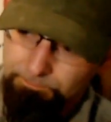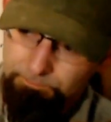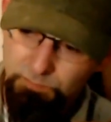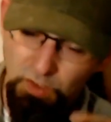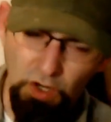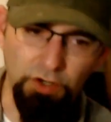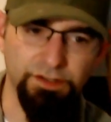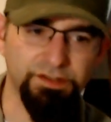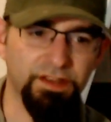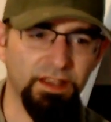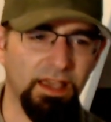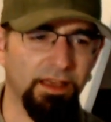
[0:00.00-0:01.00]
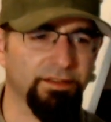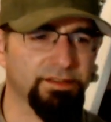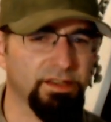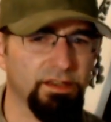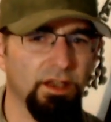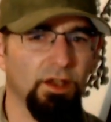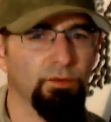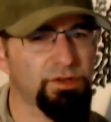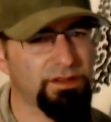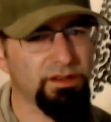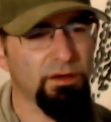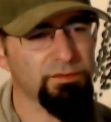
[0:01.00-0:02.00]
Guardians of the Galaxy, which I
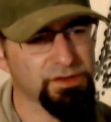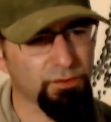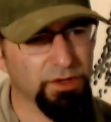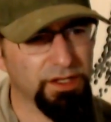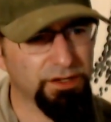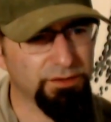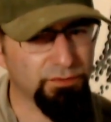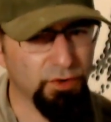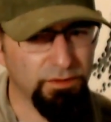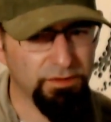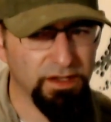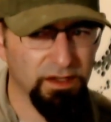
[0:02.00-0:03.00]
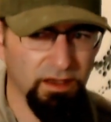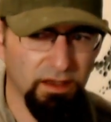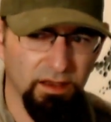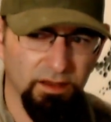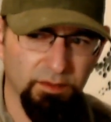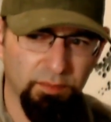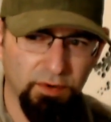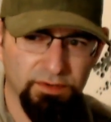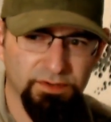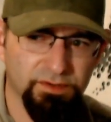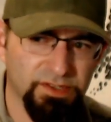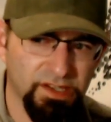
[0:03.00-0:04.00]
thought was a really good movie. On a
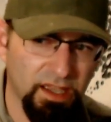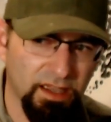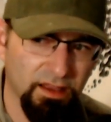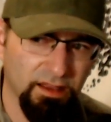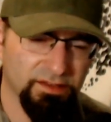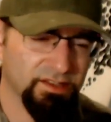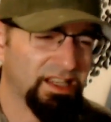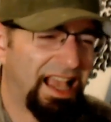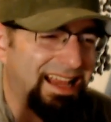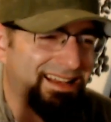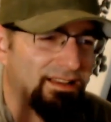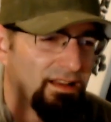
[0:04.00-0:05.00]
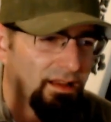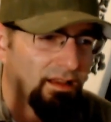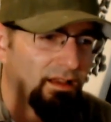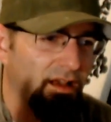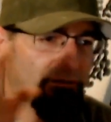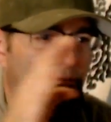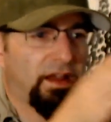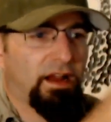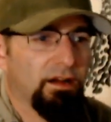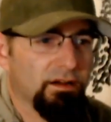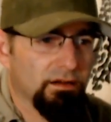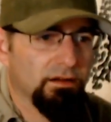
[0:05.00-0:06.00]
personal side, a side affair.